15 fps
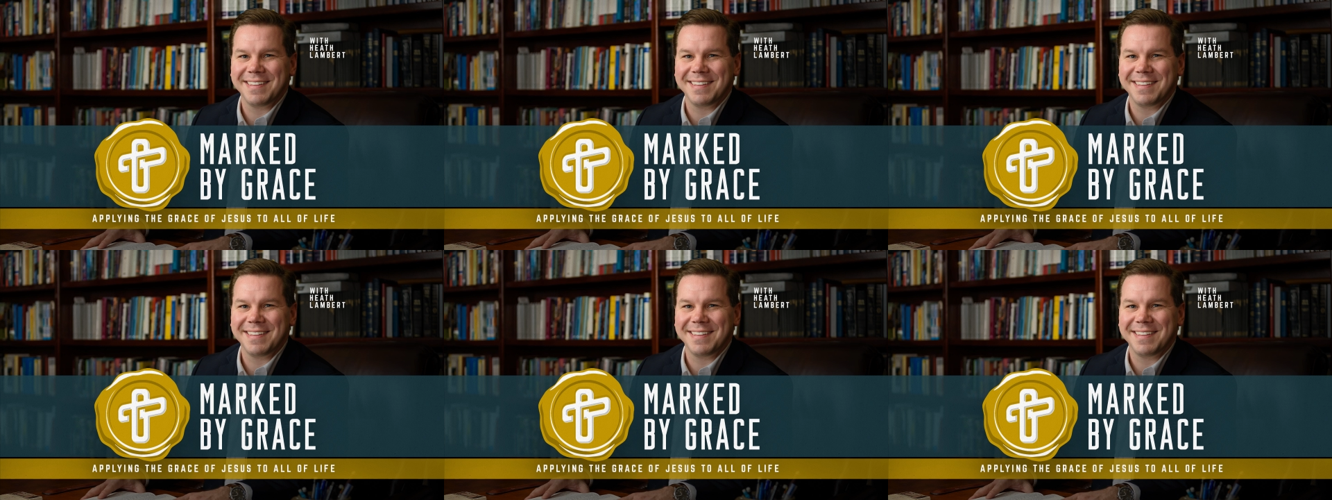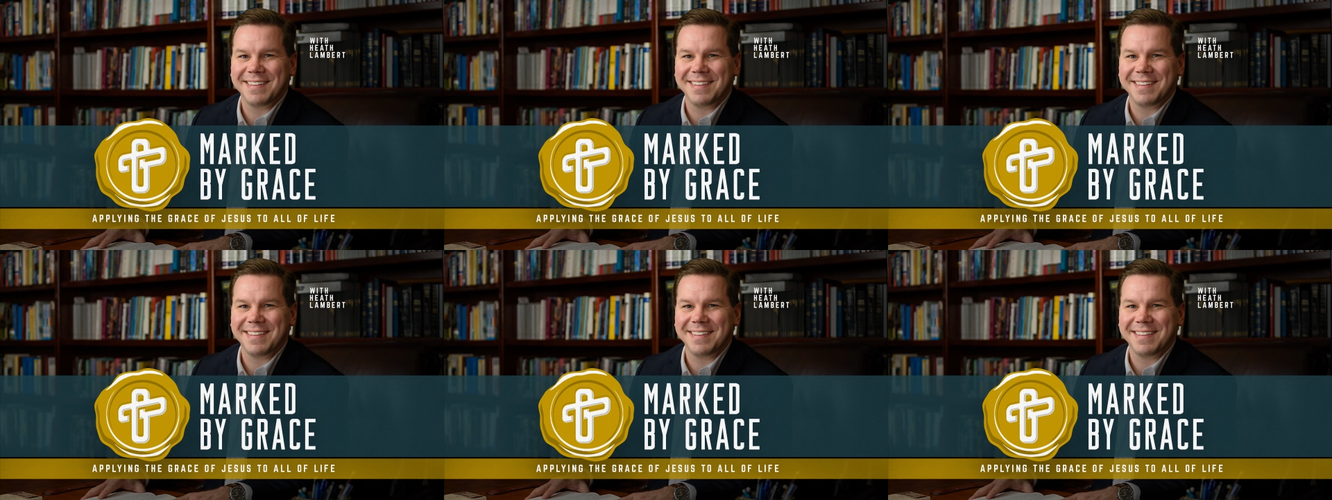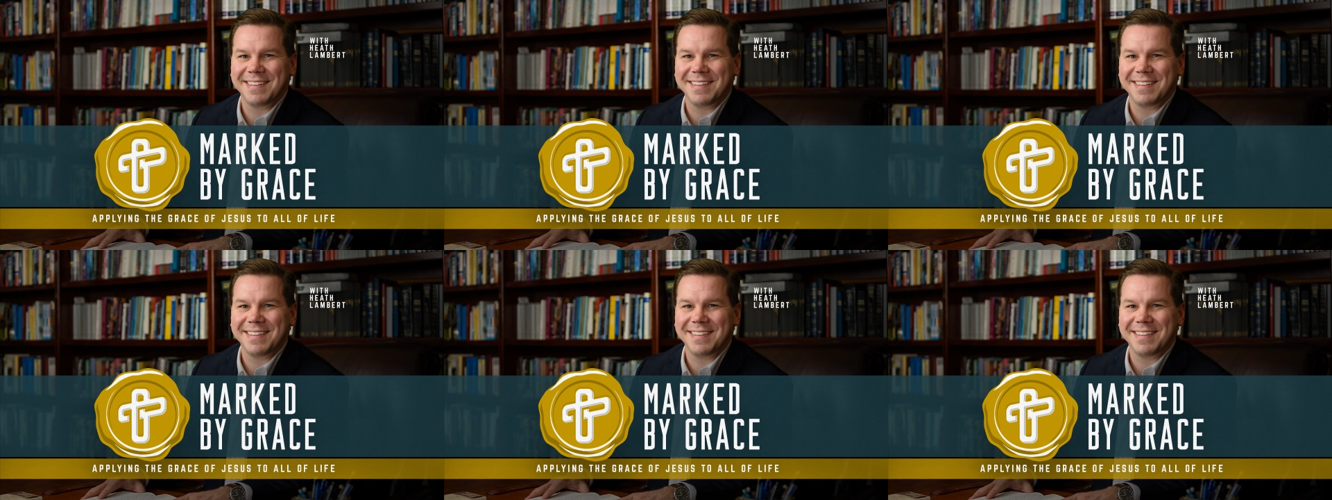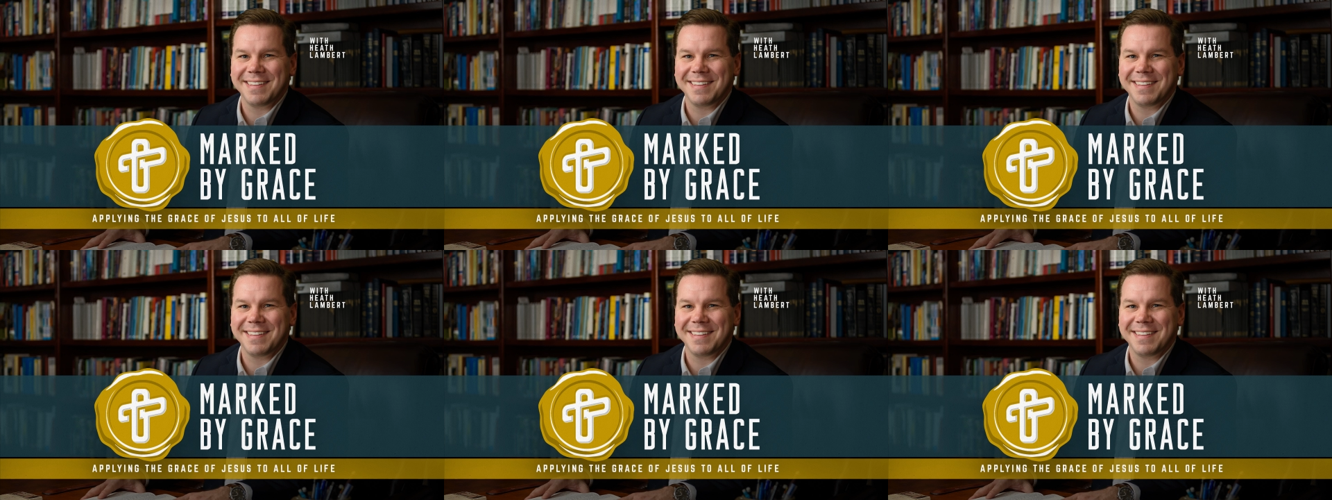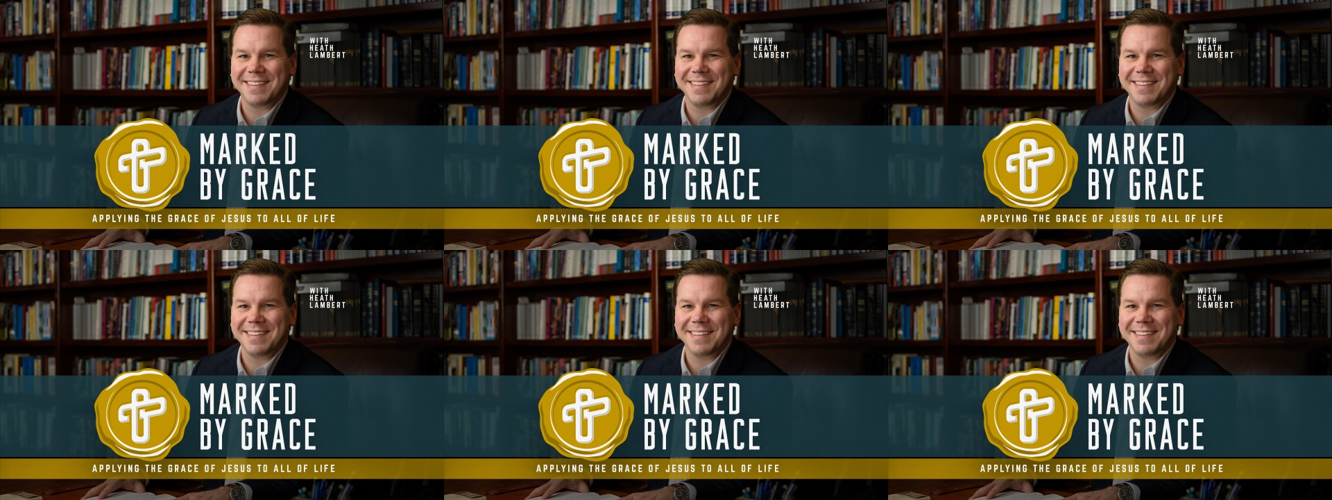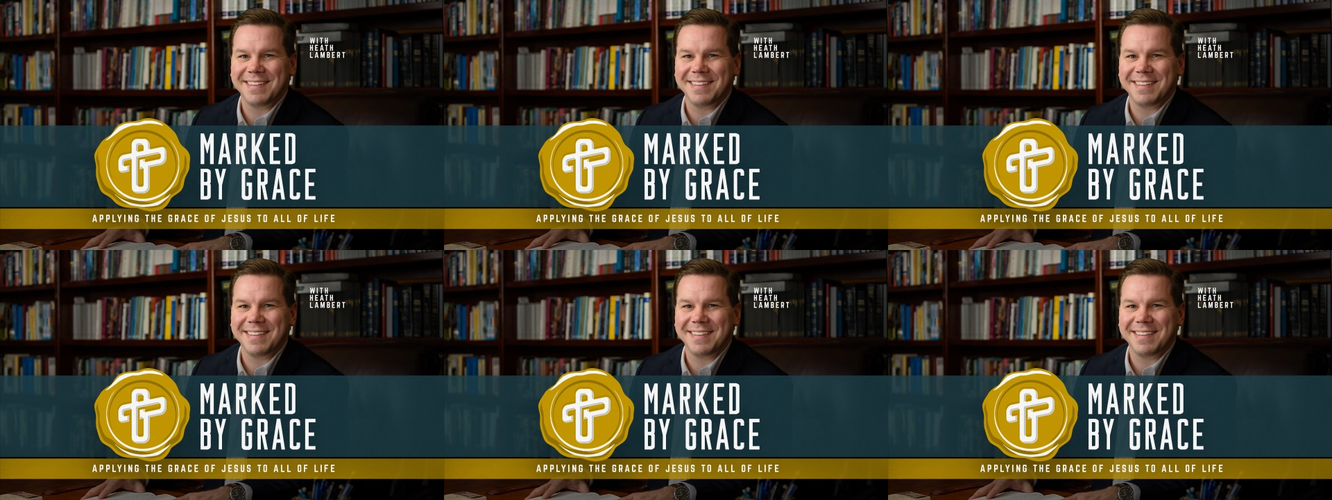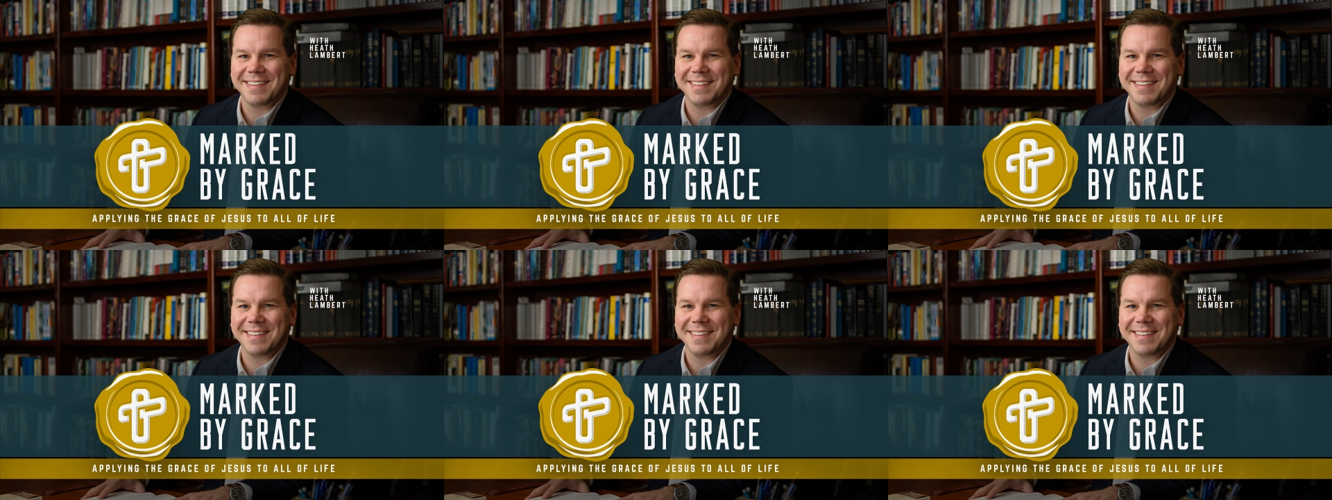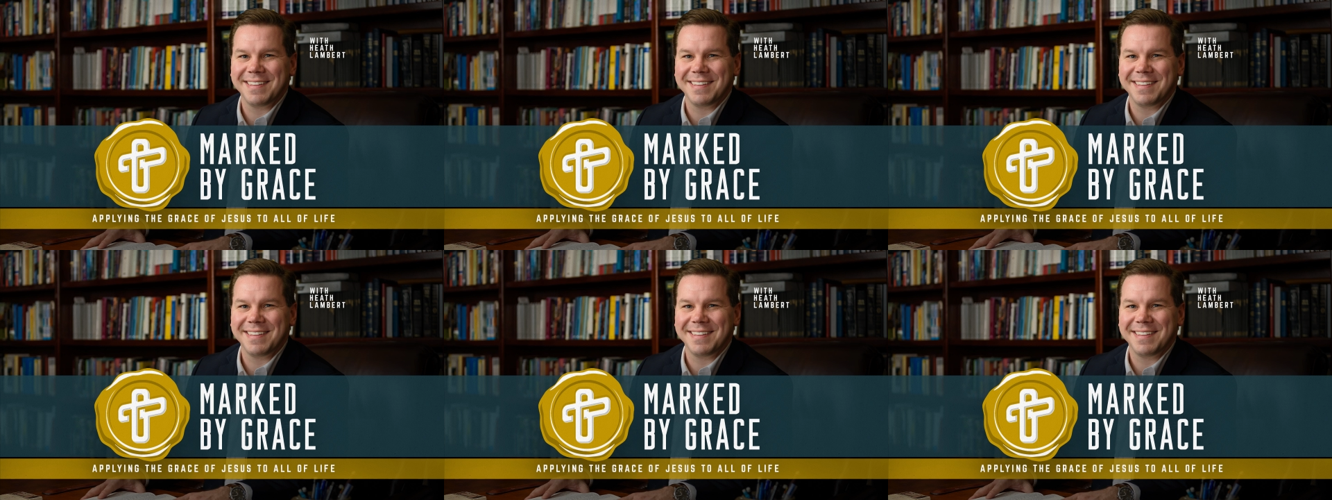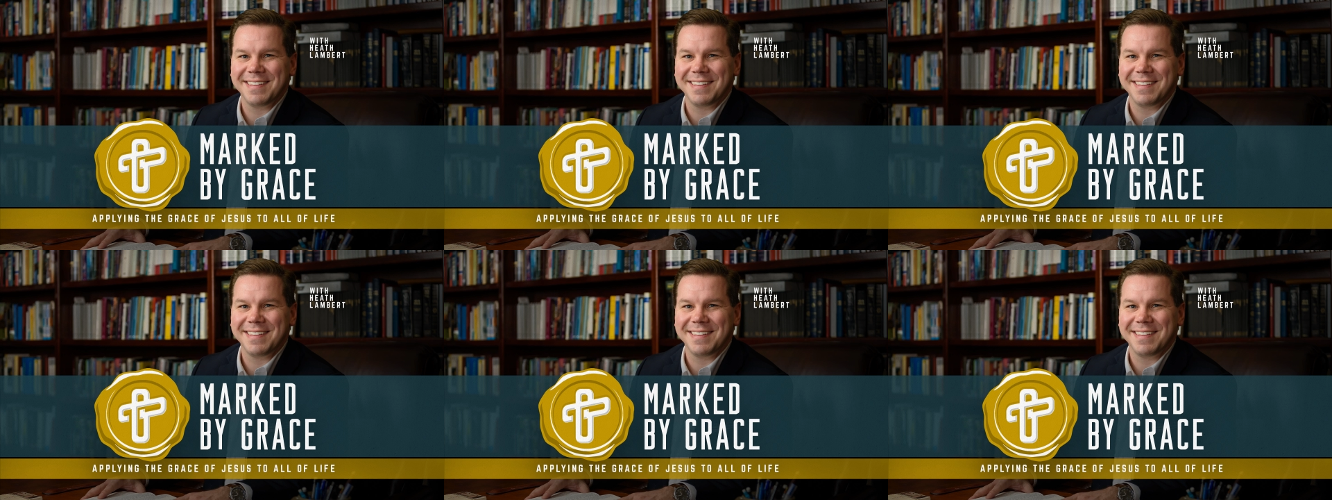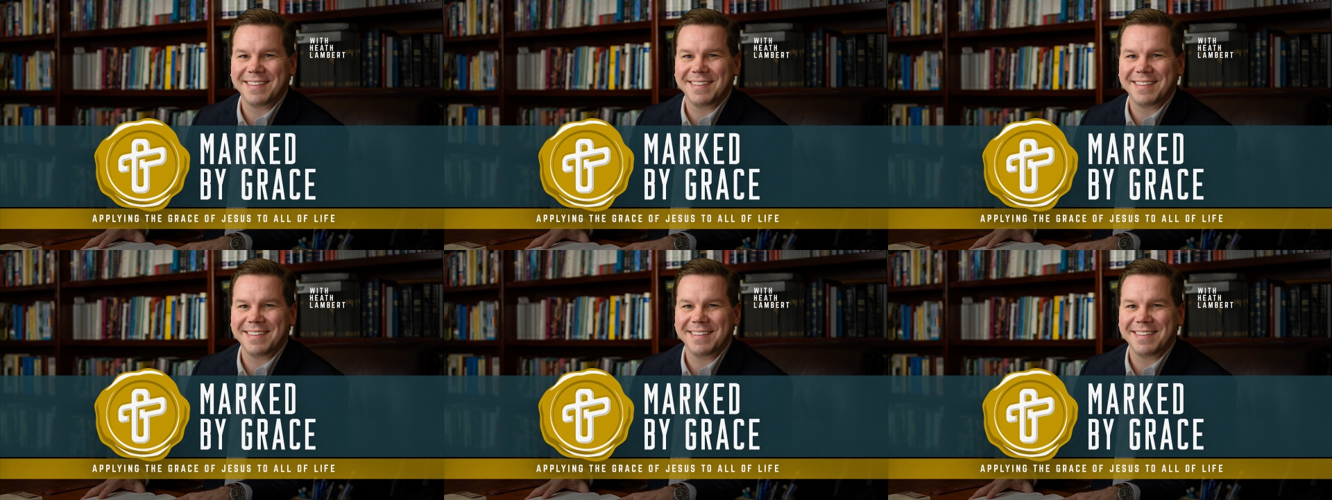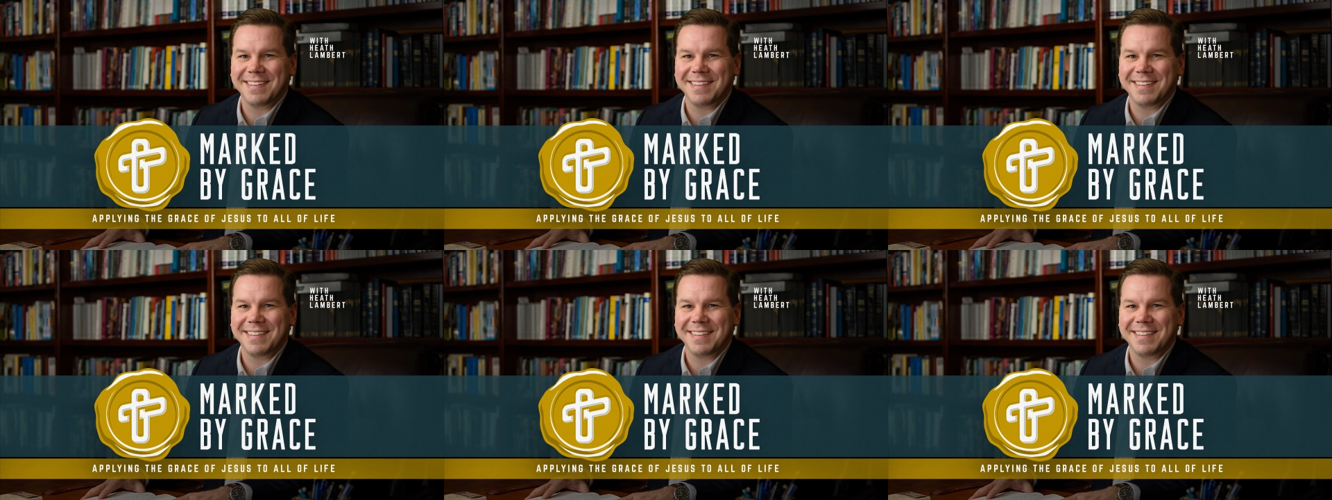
(no lip movement)